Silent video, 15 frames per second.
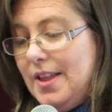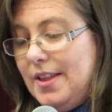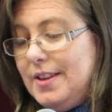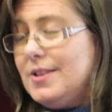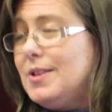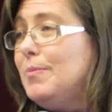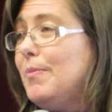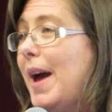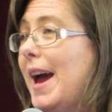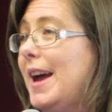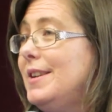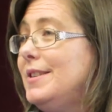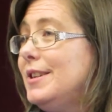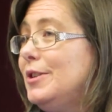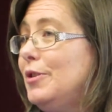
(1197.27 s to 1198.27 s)
This
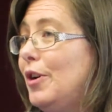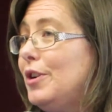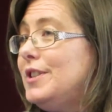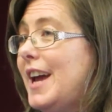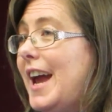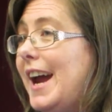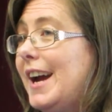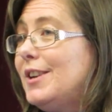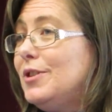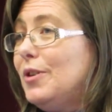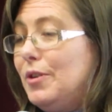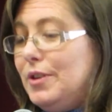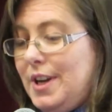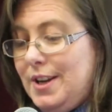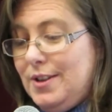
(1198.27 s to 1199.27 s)
man did not act
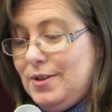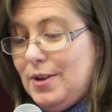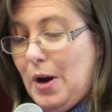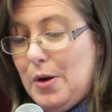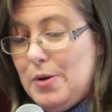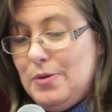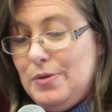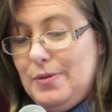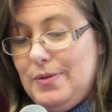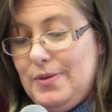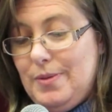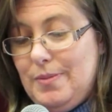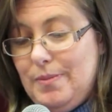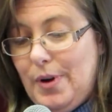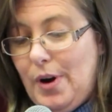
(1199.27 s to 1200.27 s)
on his own
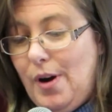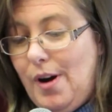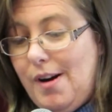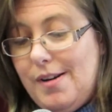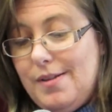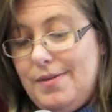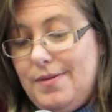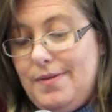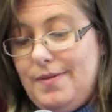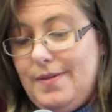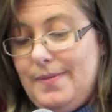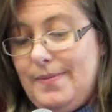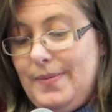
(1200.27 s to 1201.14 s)
behalf.